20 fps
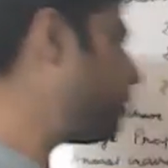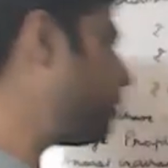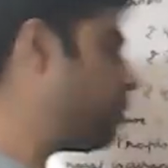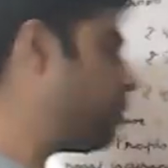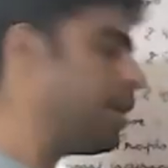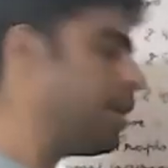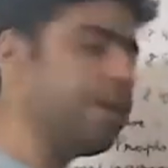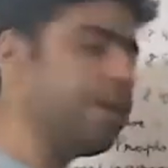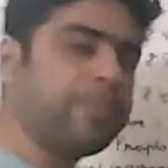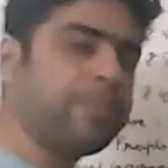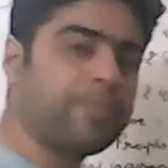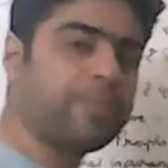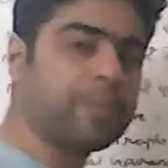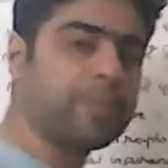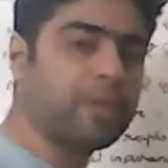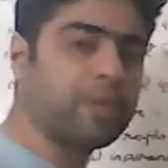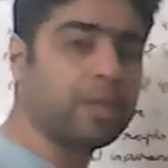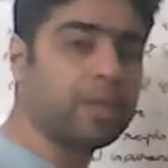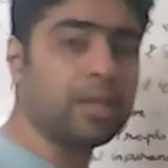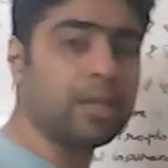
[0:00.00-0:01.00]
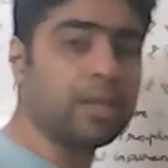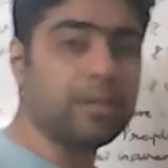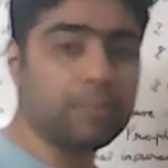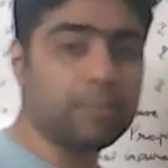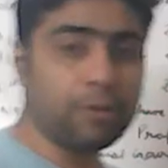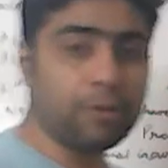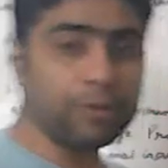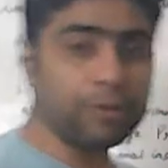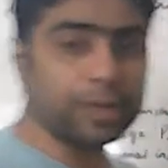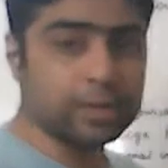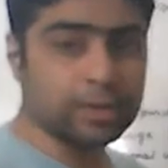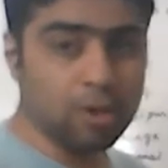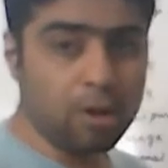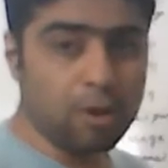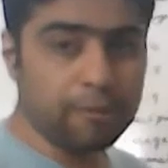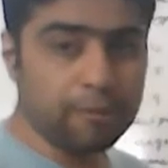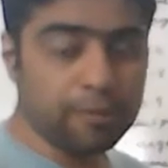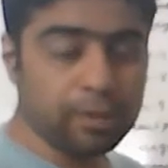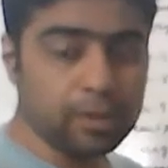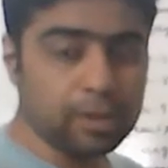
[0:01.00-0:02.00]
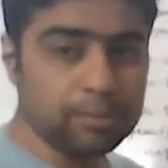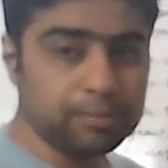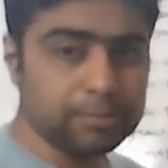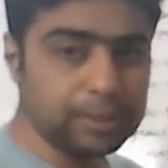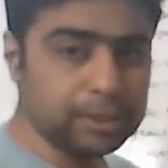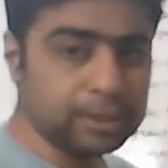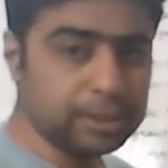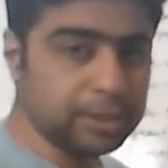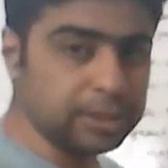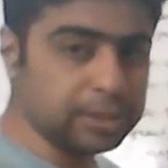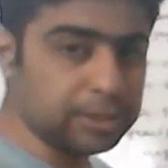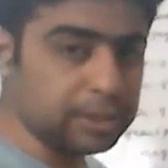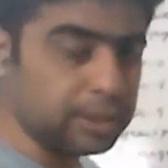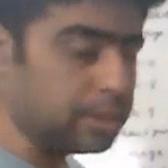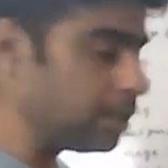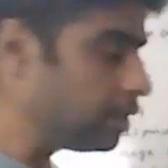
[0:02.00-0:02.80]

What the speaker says: by number of years of purchase.